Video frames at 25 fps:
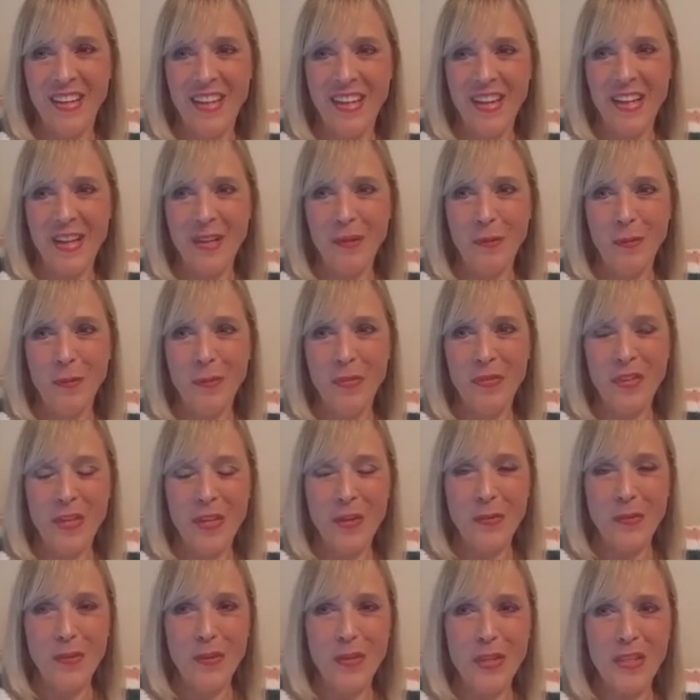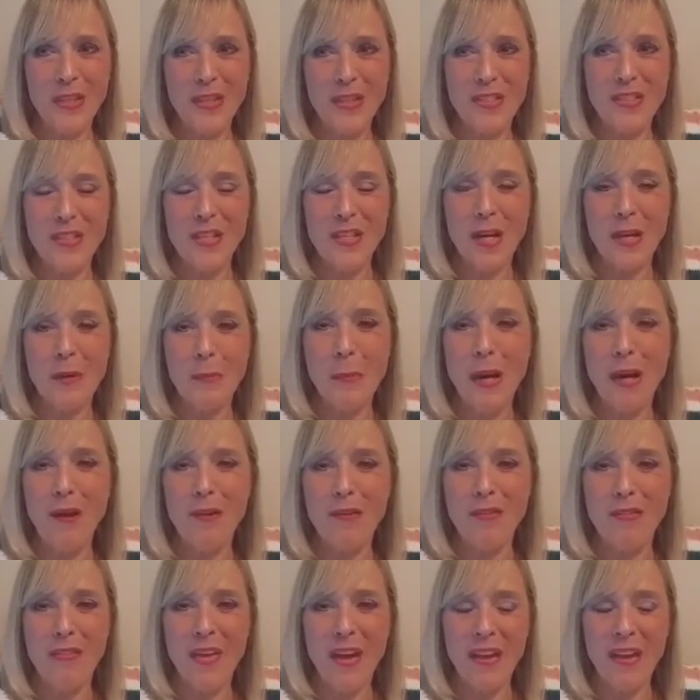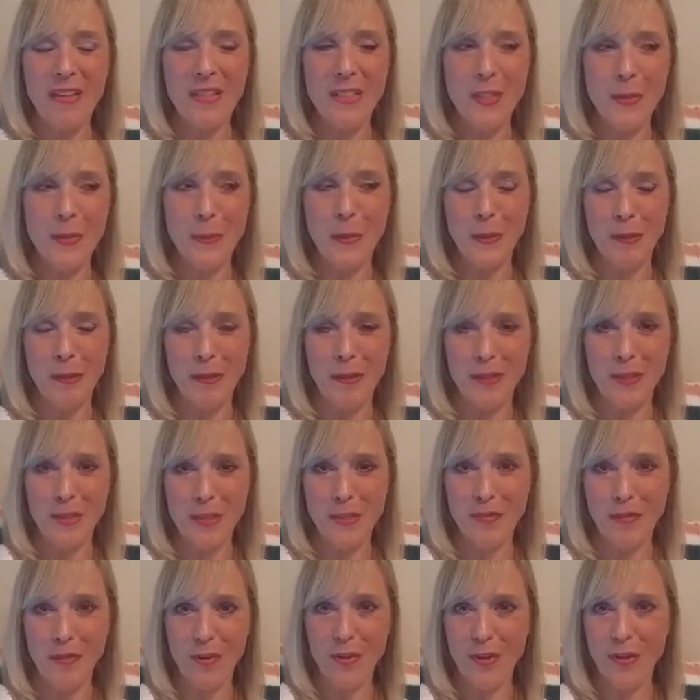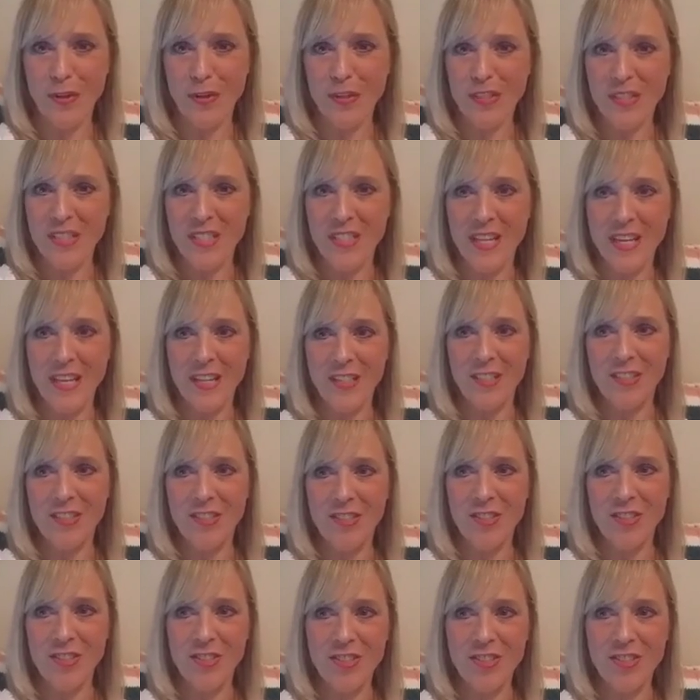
And the other thing that's come out of that experience for her is that